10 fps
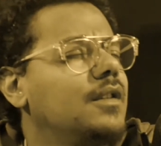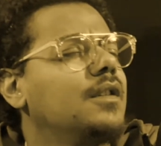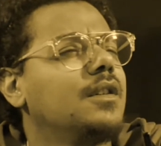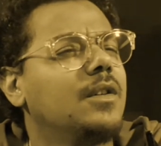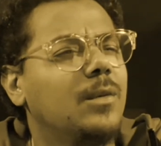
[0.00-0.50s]

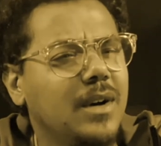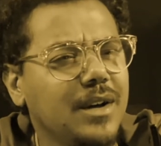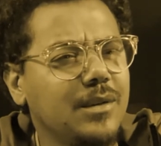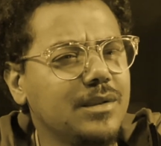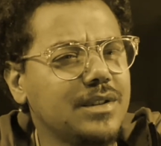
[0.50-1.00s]
What?
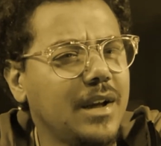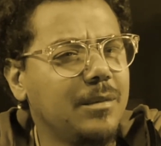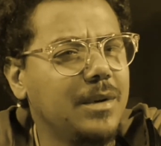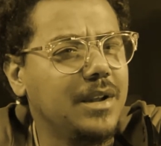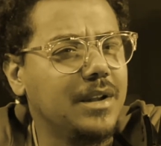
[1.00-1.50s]
What's that
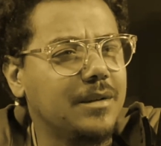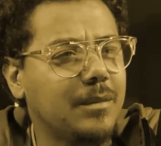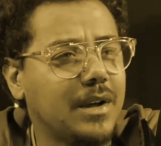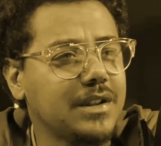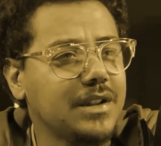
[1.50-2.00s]
mean? My
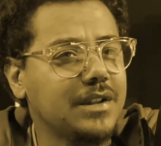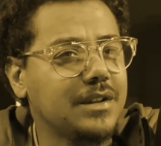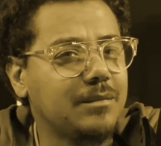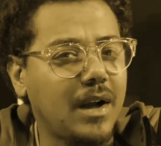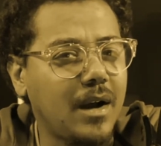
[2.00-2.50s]
shit is,
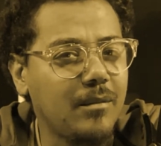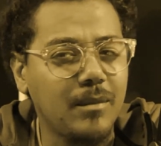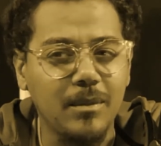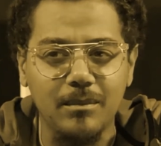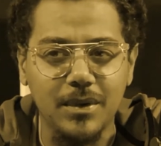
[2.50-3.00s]
my
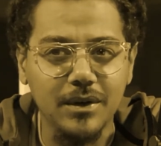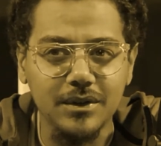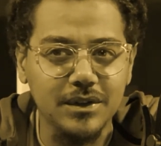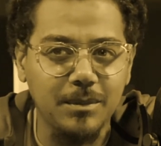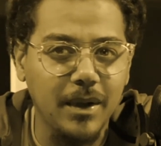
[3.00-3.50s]
bills
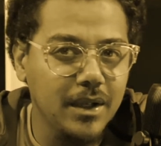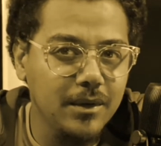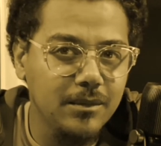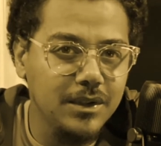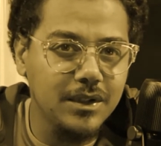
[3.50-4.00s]
is paid? What are you talking